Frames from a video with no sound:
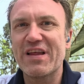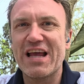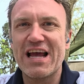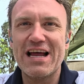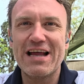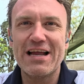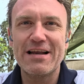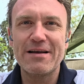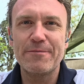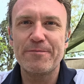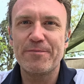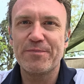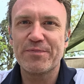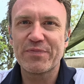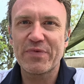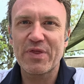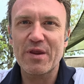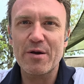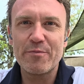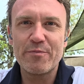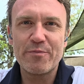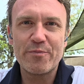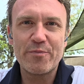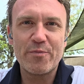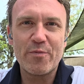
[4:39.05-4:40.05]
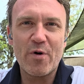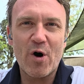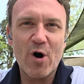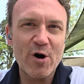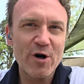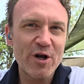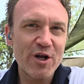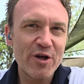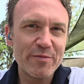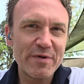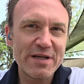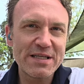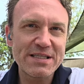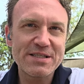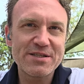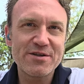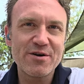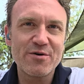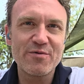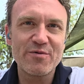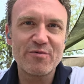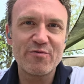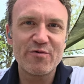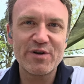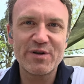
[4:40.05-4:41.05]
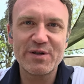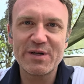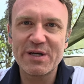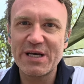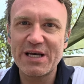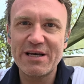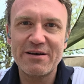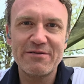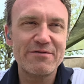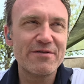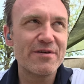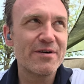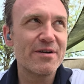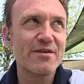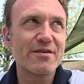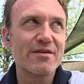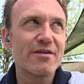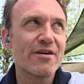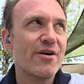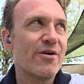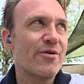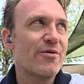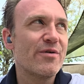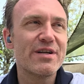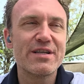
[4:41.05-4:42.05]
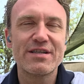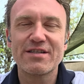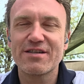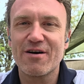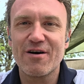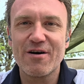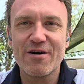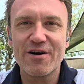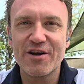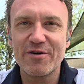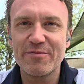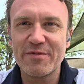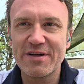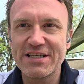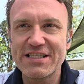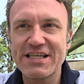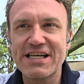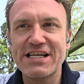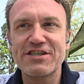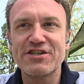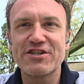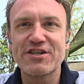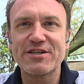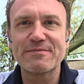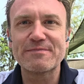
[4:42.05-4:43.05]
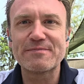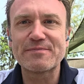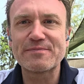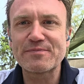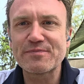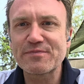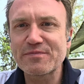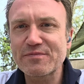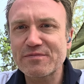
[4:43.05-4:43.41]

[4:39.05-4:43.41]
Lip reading: and arguments don't really even go into argumentation?